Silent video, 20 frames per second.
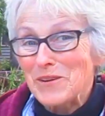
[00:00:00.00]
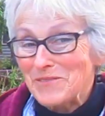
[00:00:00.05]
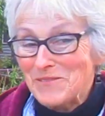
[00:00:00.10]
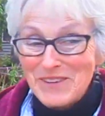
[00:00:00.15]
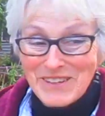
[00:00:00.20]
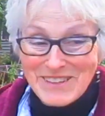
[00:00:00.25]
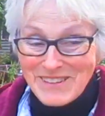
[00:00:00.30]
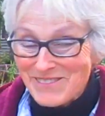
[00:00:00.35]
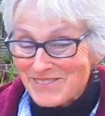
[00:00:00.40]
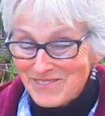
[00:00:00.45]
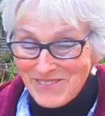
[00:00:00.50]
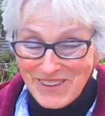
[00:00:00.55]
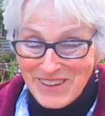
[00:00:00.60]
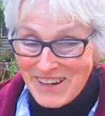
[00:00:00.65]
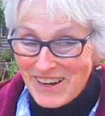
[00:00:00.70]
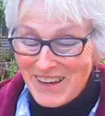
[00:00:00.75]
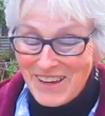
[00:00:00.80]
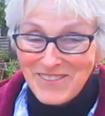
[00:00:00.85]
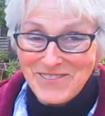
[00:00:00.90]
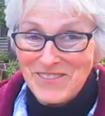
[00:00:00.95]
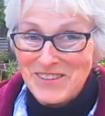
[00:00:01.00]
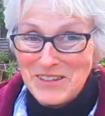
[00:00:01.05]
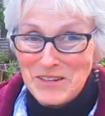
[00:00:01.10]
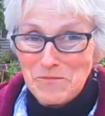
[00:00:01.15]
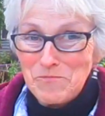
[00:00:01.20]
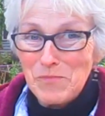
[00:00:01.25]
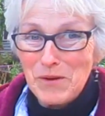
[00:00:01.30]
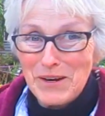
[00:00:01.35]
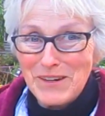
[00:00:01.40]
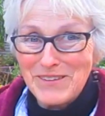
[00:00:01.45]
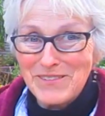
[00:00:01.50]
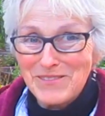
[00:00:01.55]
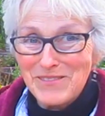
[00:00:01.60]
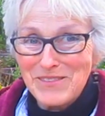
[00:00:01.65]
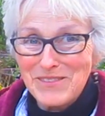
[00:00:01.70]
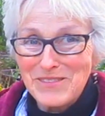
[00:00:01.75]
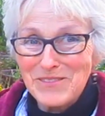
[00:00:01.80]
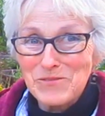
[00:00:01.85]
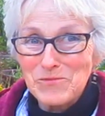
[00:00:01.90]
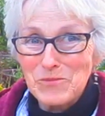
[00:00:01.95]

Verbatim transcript: and we didn't want to have any part of uh,